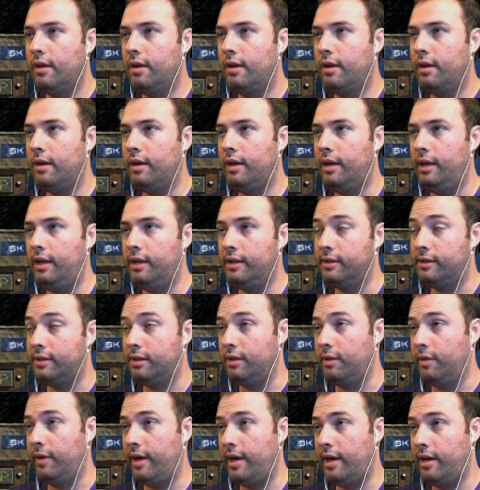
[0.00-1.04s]
Oh, Ian's
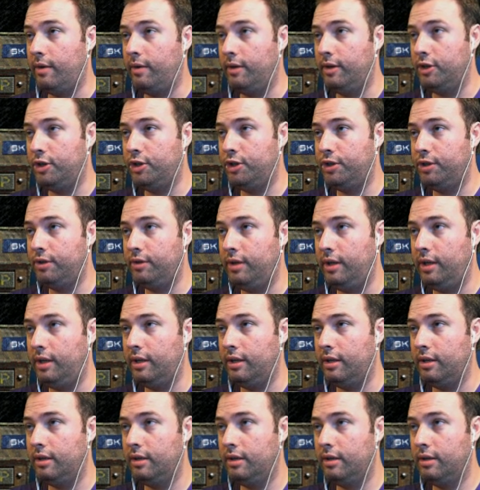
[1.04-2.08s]
in the way. I don't want to shoot
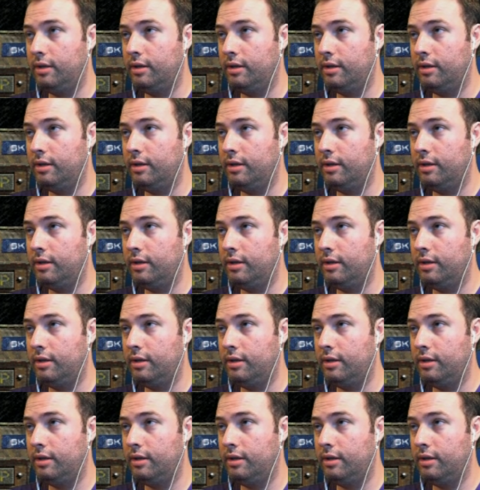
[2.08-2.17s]
Ian.